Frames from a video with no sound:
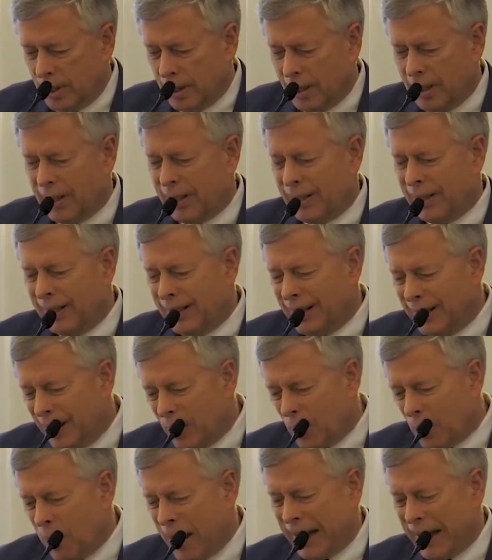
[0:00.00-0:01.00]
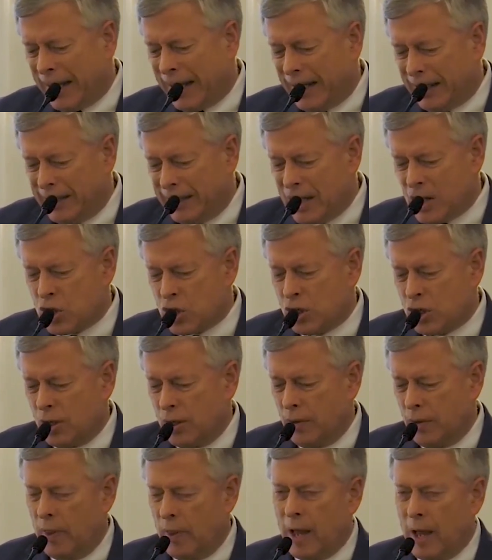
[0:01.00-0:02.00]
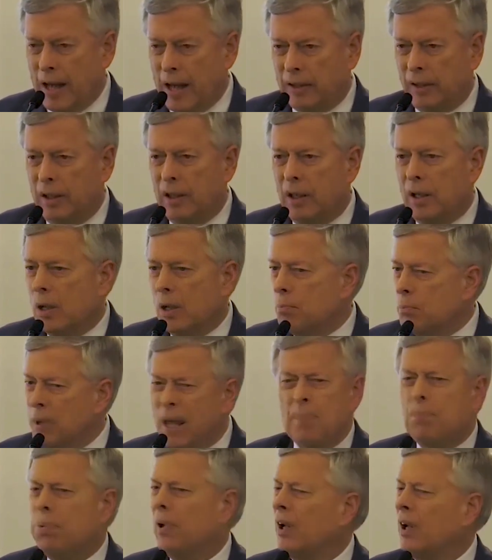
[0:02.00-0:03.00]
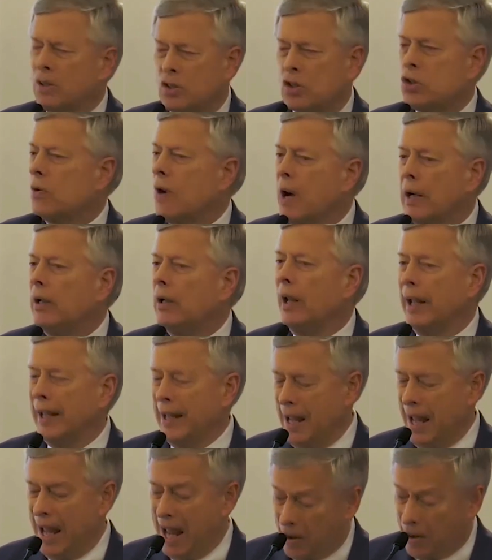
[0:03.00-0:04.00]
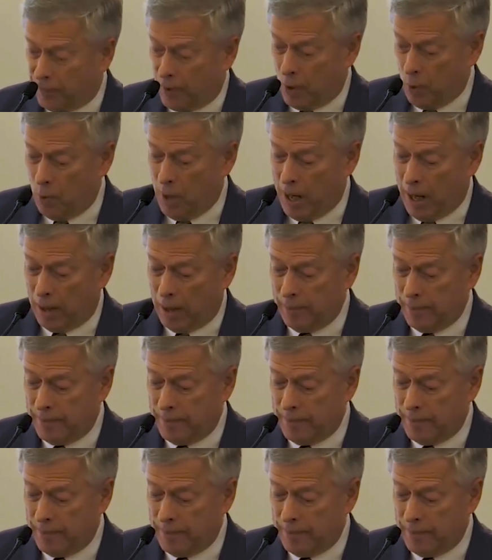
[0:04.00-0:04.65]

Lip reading: a recognition that people are struggling everywhere,